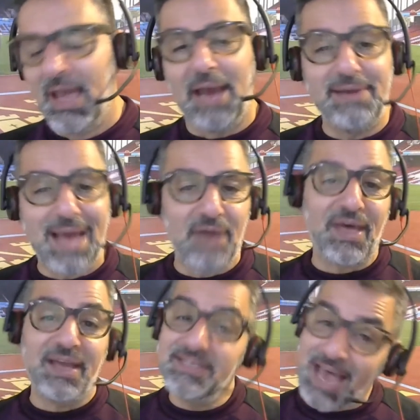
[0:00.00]
And now
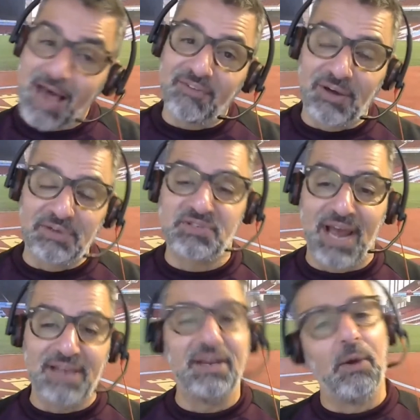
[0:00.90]
that he's out of
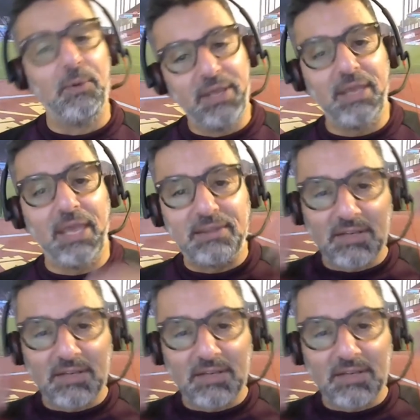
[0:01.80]
contract, he